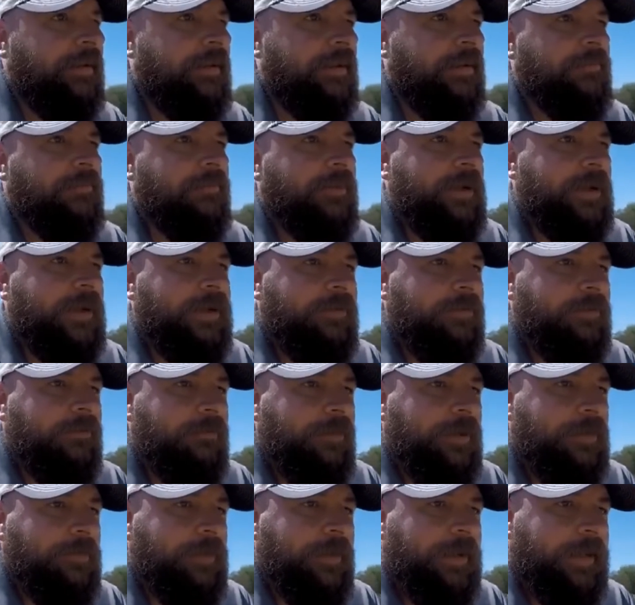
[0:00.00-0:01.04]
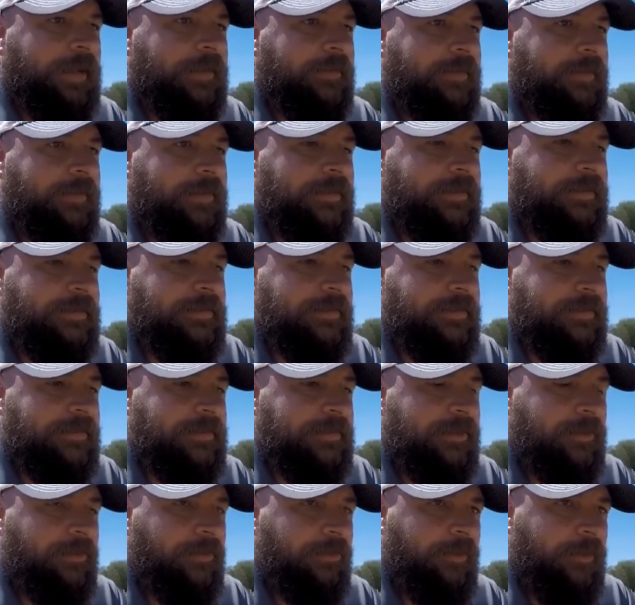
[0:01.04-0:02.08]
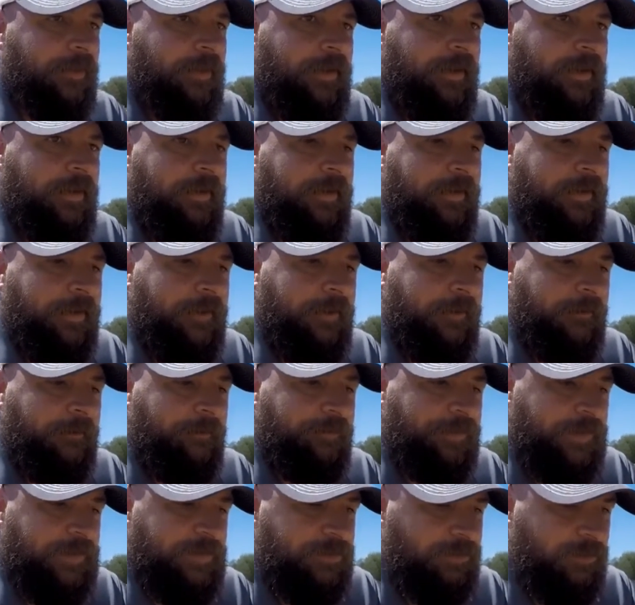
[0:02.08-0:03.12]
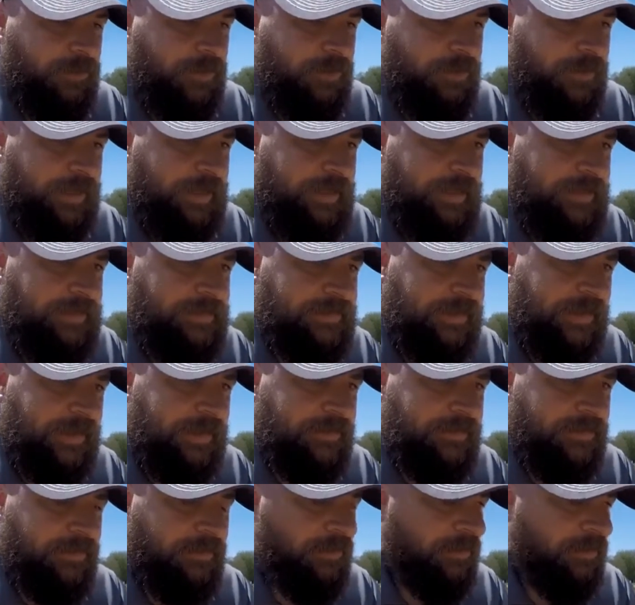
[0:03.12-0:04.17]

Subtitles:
if we need to replant this. And so it's one of the key signs to